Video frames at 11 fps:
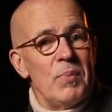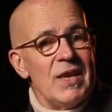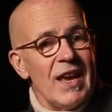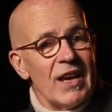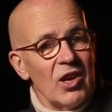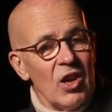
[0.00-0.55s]

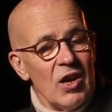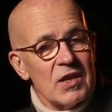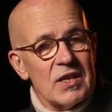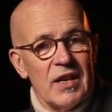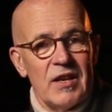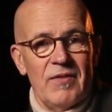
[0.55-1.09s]
being
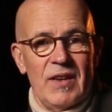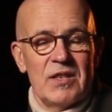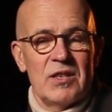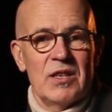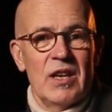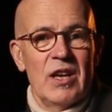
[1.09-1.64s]
alongside of
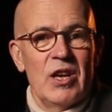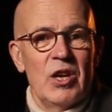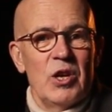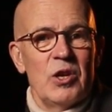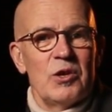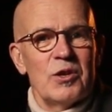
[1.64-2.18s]
us
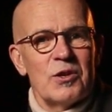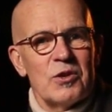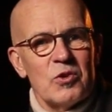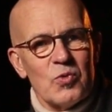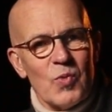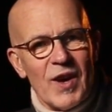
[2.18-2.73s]
to
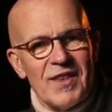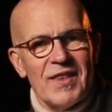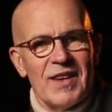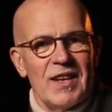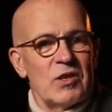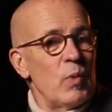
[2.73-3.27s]

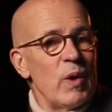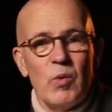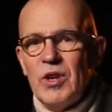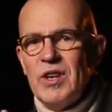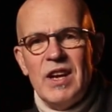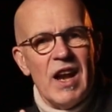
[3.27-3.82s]
strengthen us. We
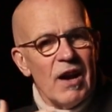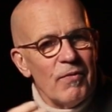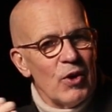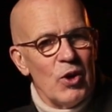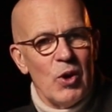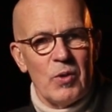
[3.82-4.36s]
will
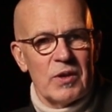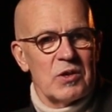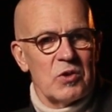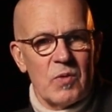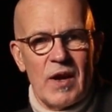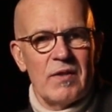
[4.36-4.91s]
never know the
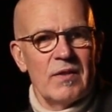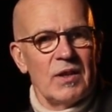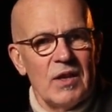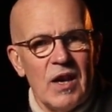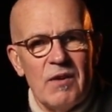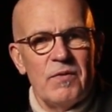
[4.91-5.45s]
strength,
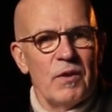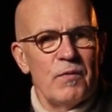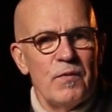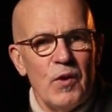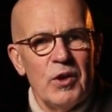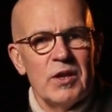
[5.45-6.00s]
the love, the
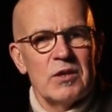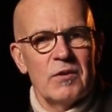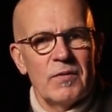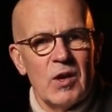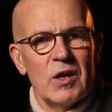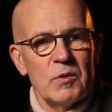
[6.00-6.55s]

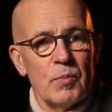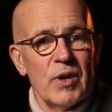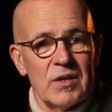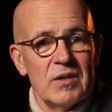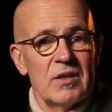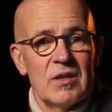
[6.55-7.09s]
fullness of God's
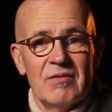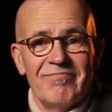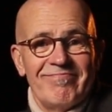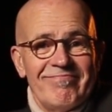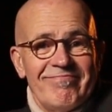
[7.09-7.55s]
presence